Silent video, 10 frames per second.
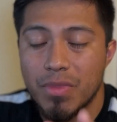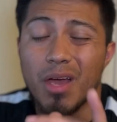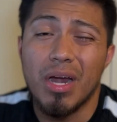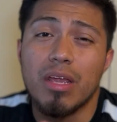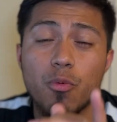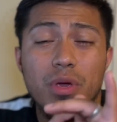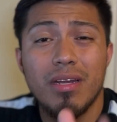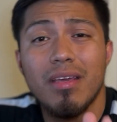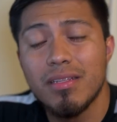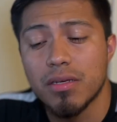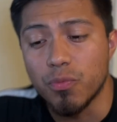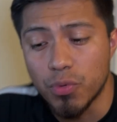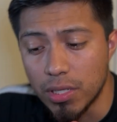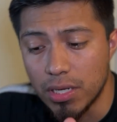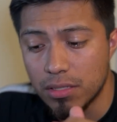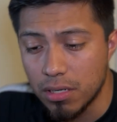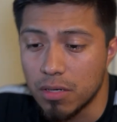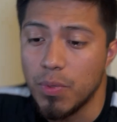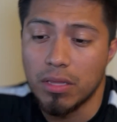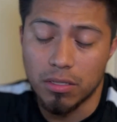All right, we need to really talk
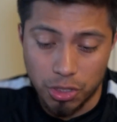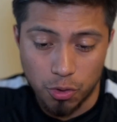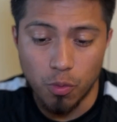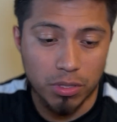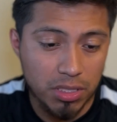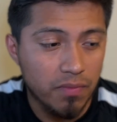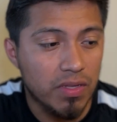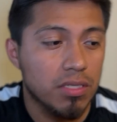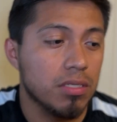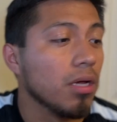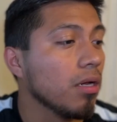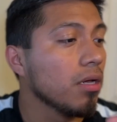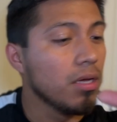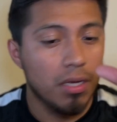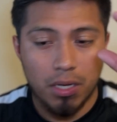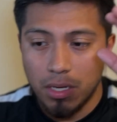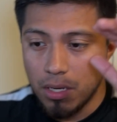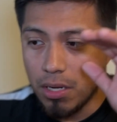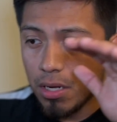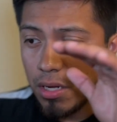about the Shakur Stevenson
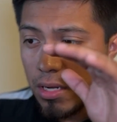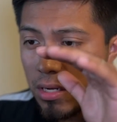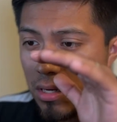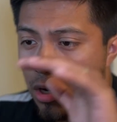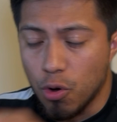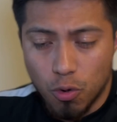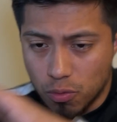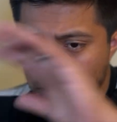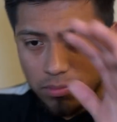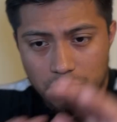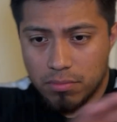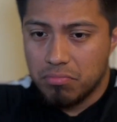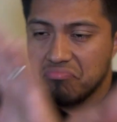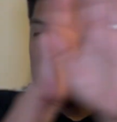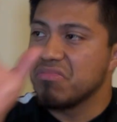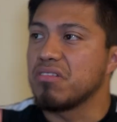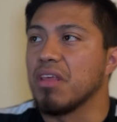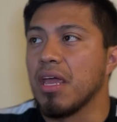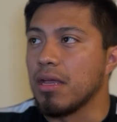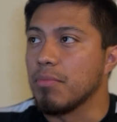whole
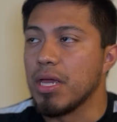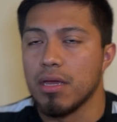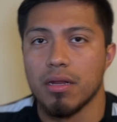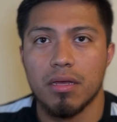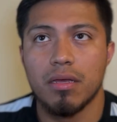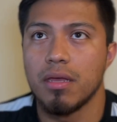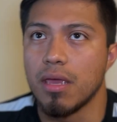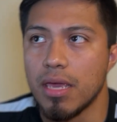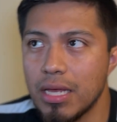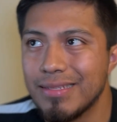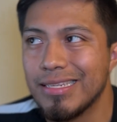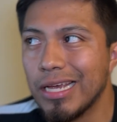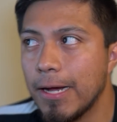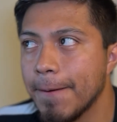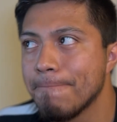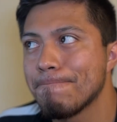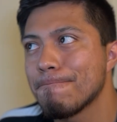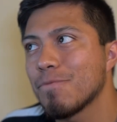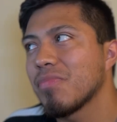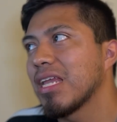thing, man. It's
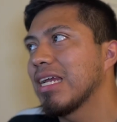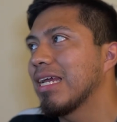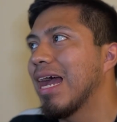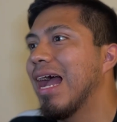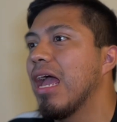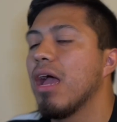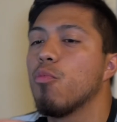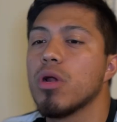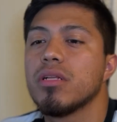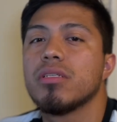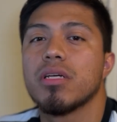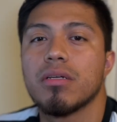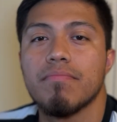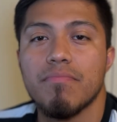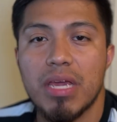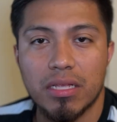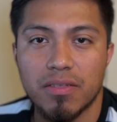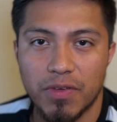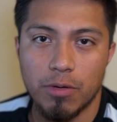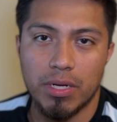I wanted to make this
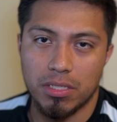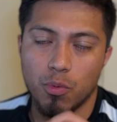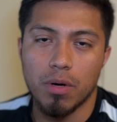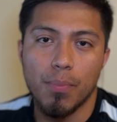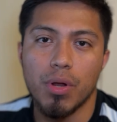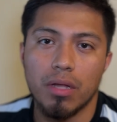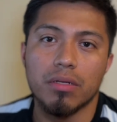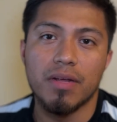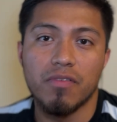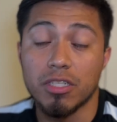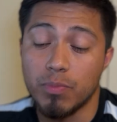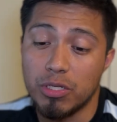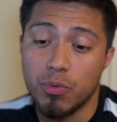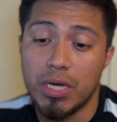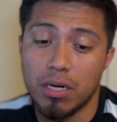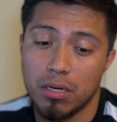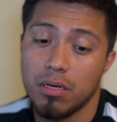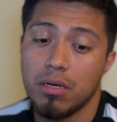video because I want to point out the difference between